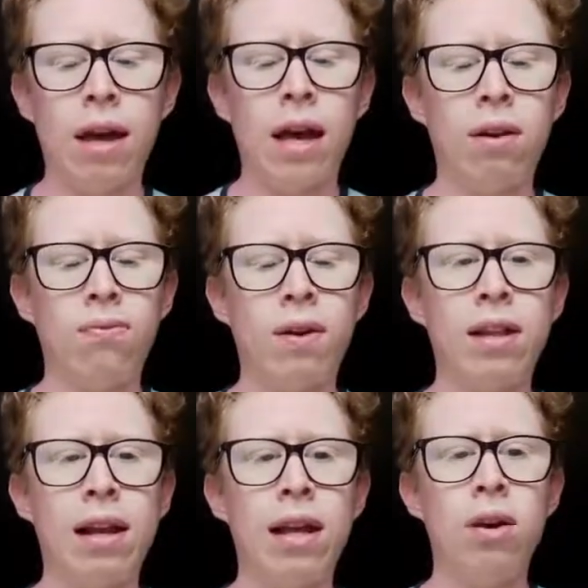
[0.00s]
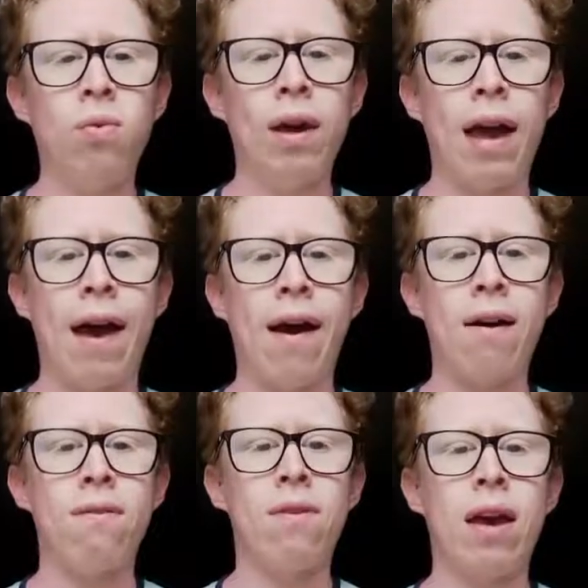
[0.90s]
And finally, we
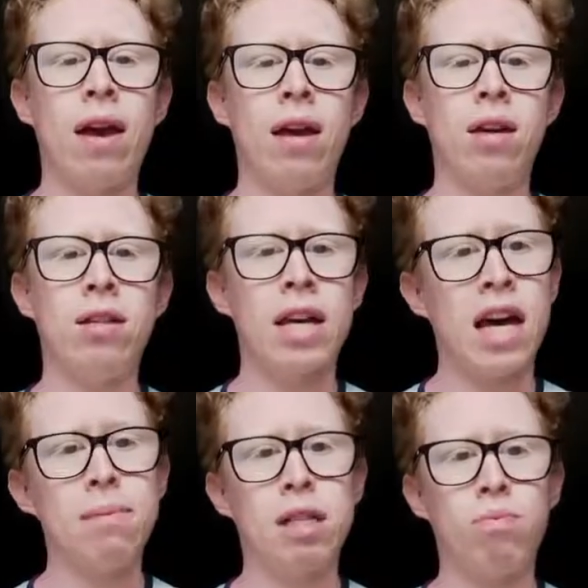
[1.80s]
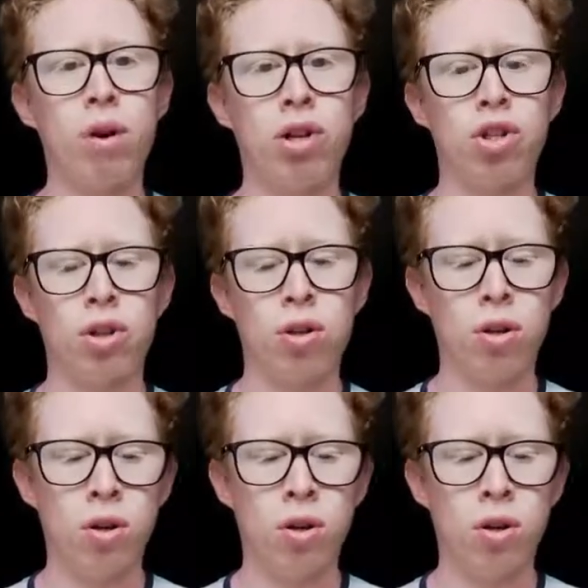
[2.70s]
have a time expression,